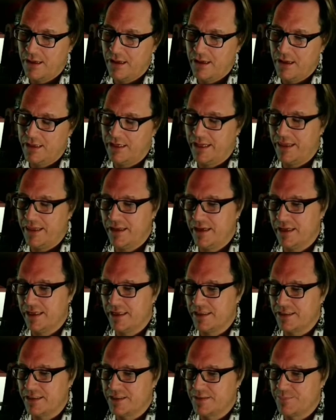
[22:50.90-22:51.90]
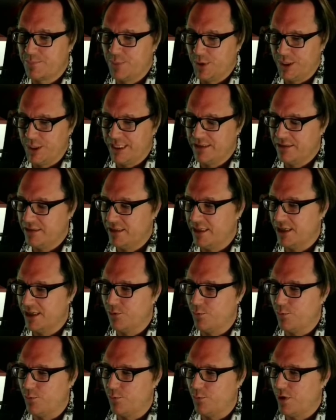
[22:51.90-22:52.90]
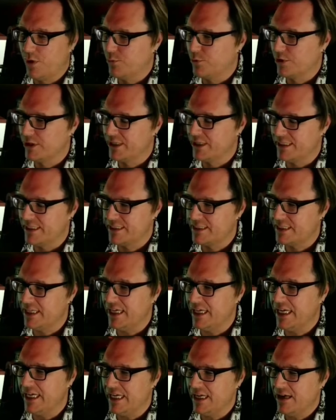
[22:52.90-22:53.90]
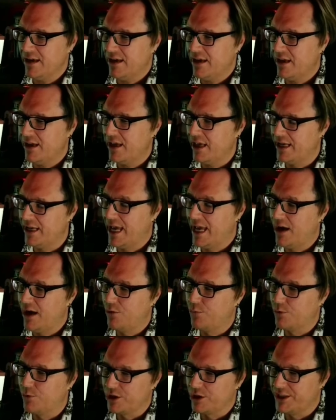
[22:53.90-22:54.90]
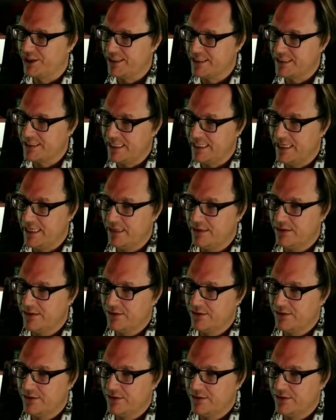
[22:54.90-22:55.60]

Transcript: And I think it's pretty clear what we're going to see and how we're going to see it.